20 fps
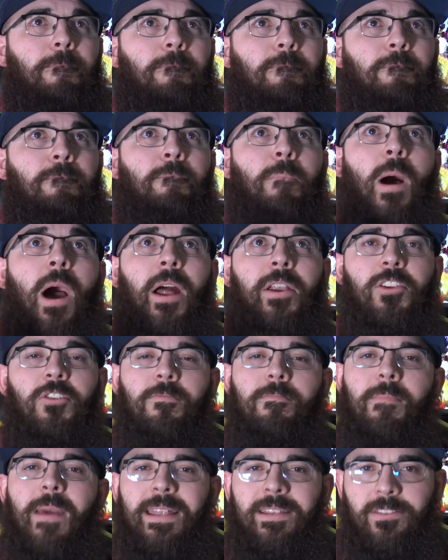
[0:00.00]

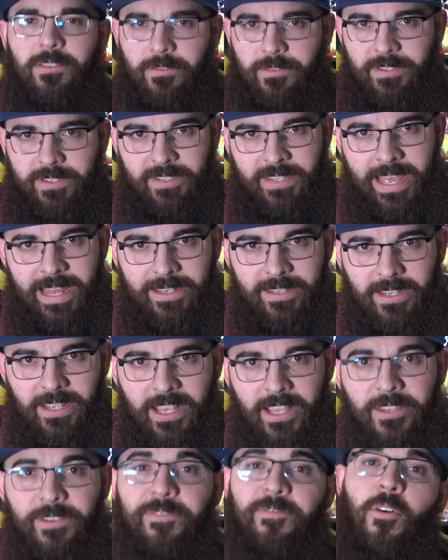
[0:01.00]
monumental set
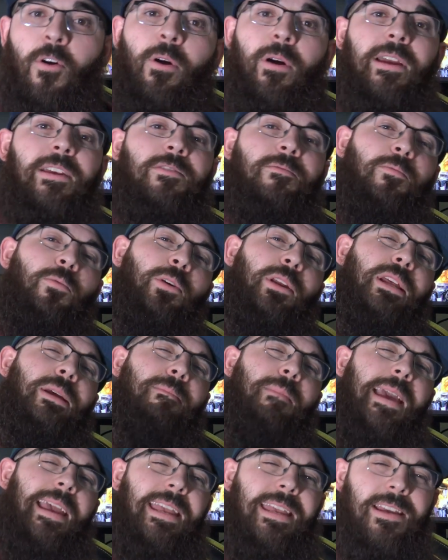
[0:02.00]
as far as really
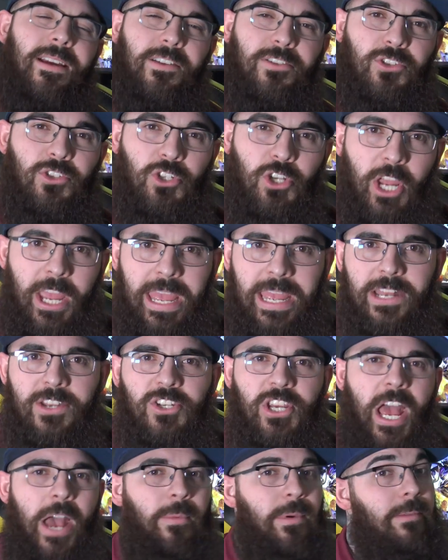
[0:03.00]
making us change
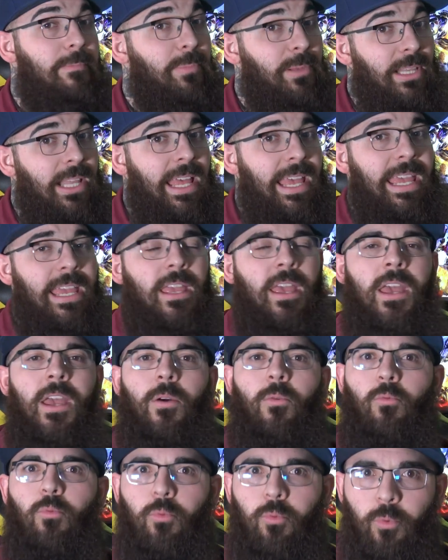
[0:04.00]
how we play,
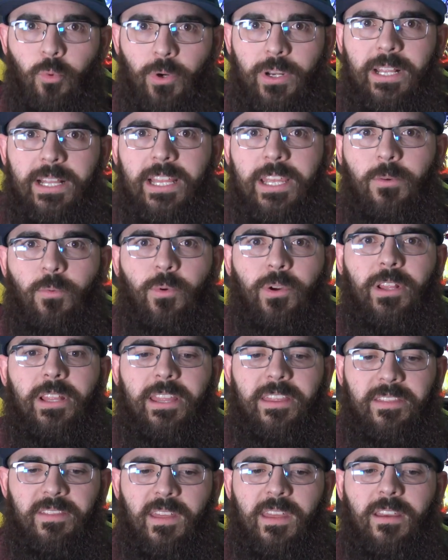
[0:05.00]
really,
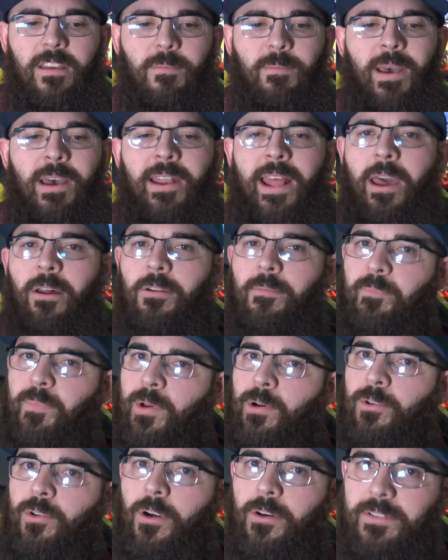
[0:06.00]
really think about how to
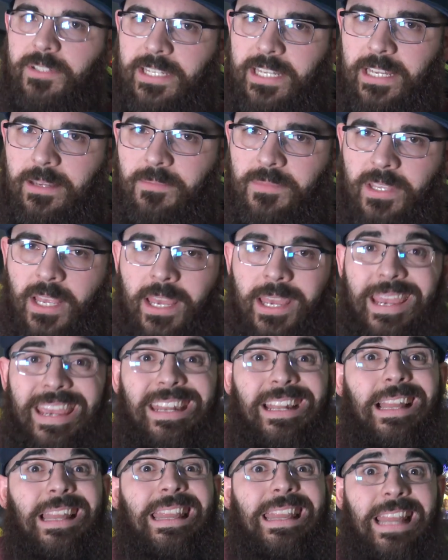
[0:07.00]
build our teams,
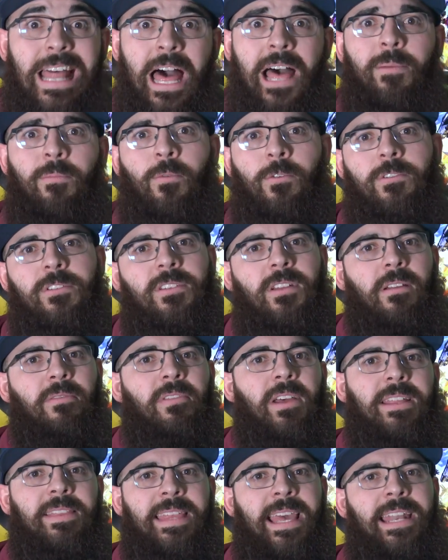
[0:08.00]
and a lot more stuff
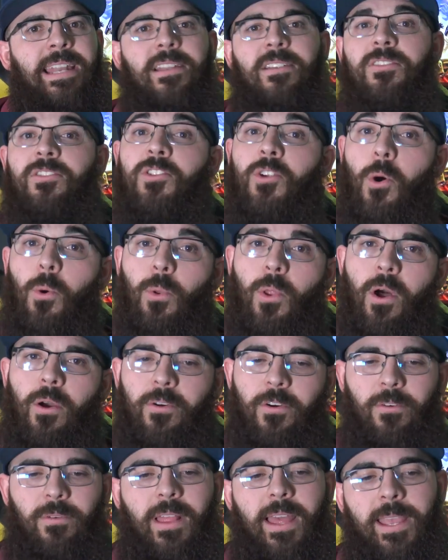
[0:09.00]
like that. It is no
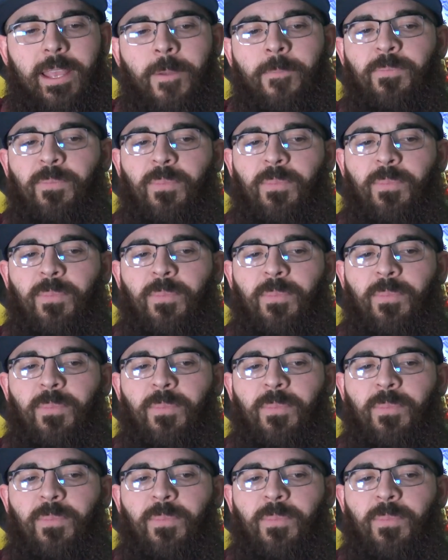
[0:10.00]
longer like,